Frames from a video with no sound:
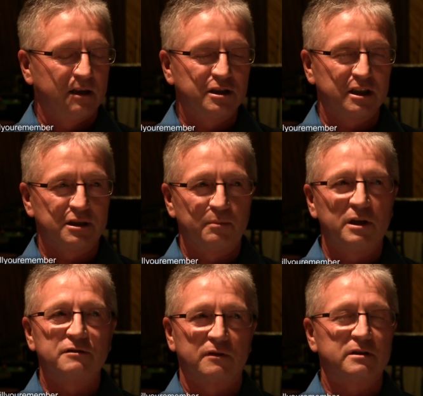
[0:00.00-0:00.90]
it's just a
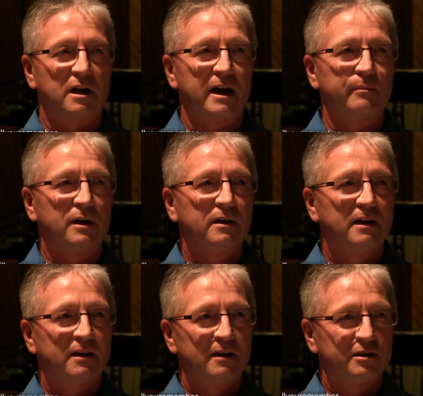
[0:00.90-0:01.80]
peaceful time
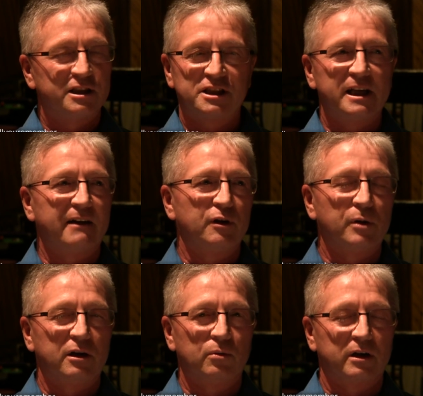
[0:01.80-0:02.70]
just see
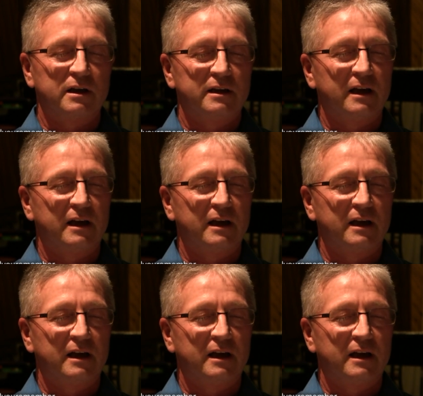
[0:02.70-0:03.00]
everybody working